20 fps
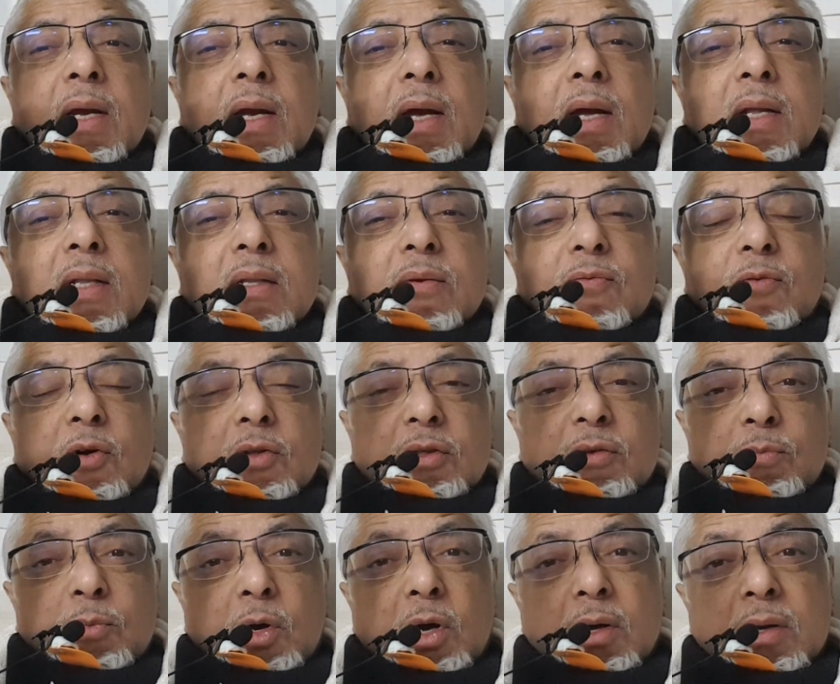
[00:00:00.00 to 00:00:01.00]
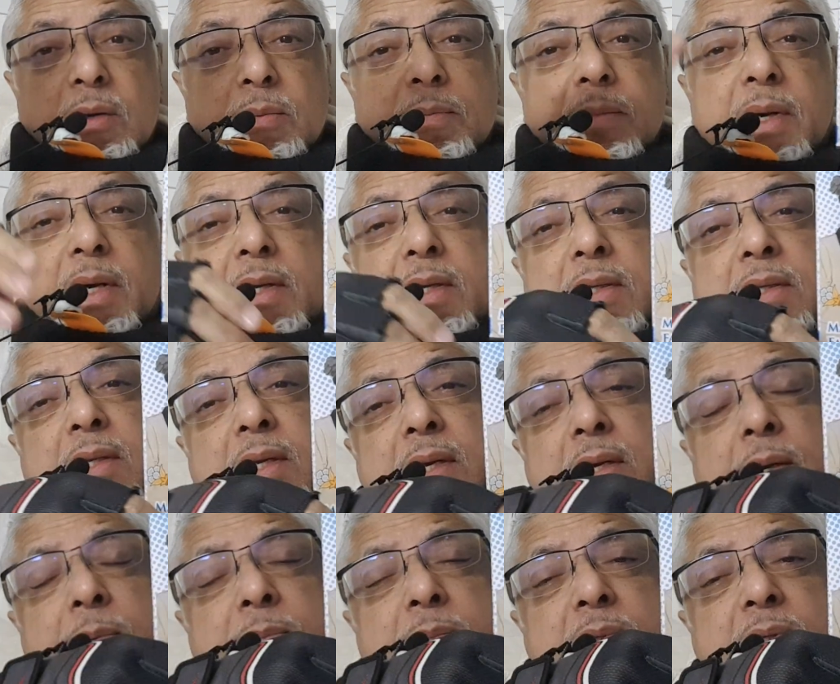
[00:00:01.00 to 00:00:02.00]
and the 4th of Muharram. And
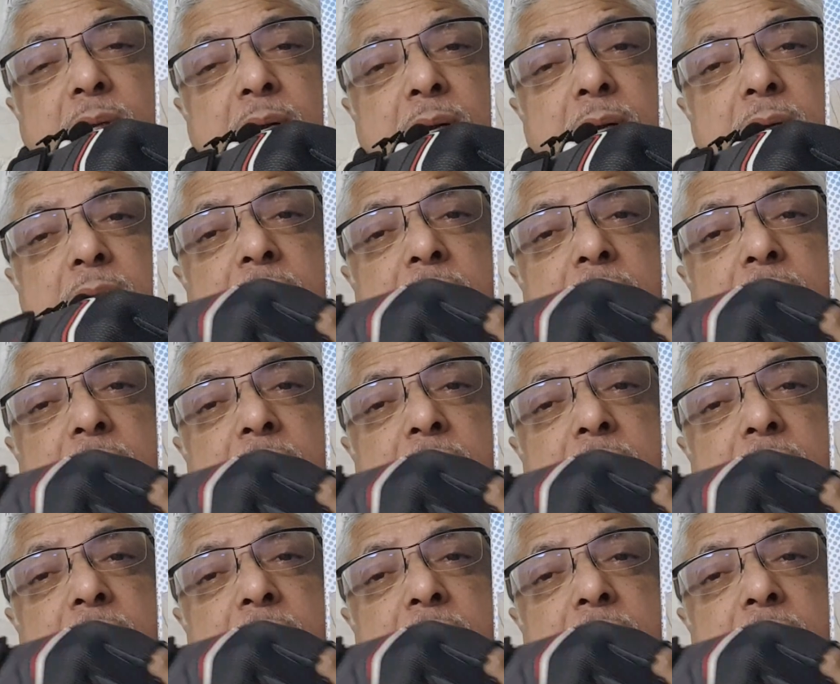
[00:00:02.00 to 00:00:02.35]
I'm trying,